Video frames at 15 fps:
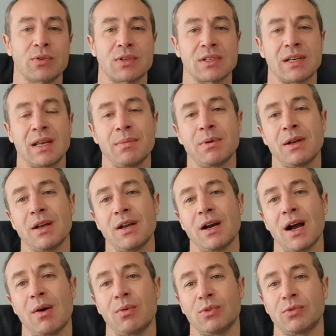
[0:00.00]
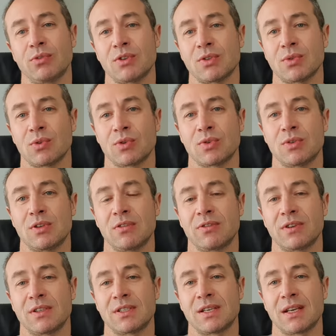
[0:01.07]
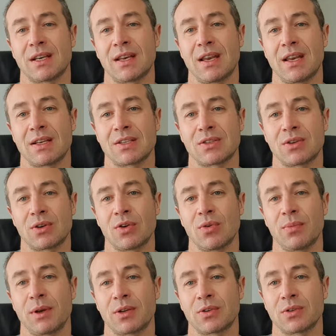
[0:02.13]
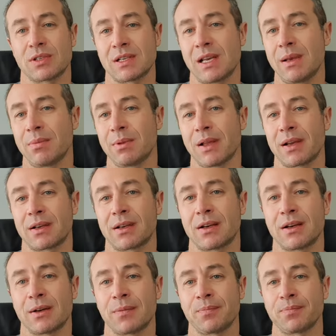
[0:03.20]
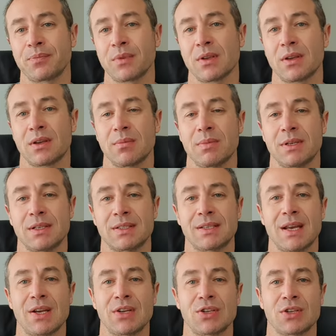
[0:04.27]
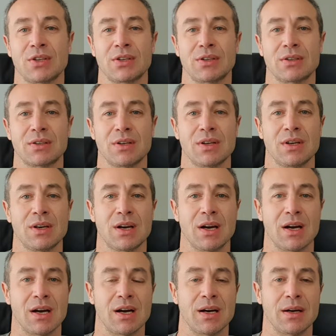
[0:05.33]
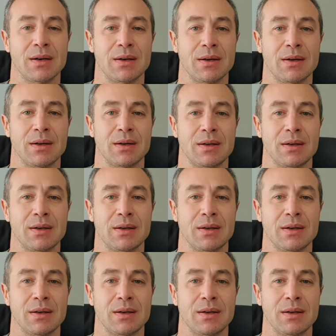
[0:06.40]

to sleep, I would resort to different techniques to go back to sleep like uh, meditation, uh,